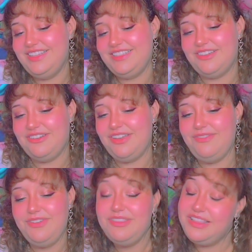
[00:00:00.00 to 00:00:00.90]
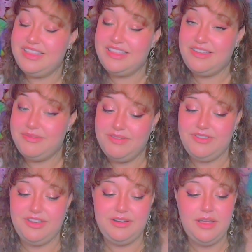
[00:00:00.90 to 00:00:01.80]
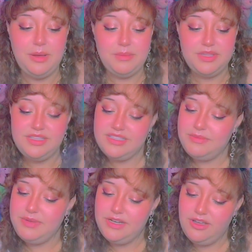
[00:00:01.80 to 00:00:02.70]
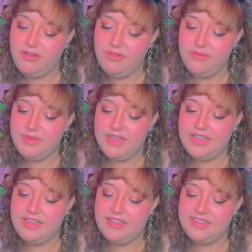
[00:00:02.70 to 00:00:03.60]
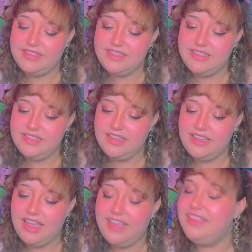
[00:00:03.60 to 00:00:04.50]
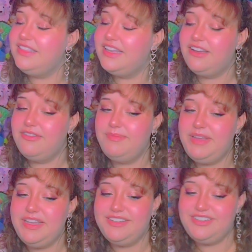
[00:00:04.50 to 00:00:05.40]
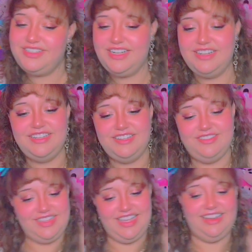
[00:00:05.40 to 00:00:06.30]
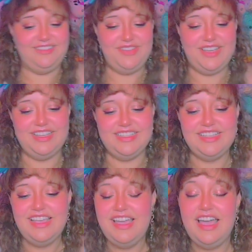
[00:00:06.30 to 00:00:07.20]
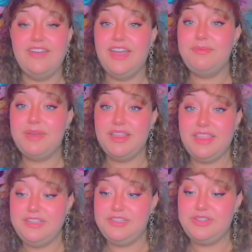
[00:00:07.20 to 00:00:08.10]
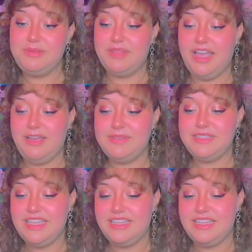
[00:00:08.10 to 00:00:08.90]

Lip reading: So if you think that that would be fun, please let me know because I think that I would be interested in doing that because I've had my like Streamlabs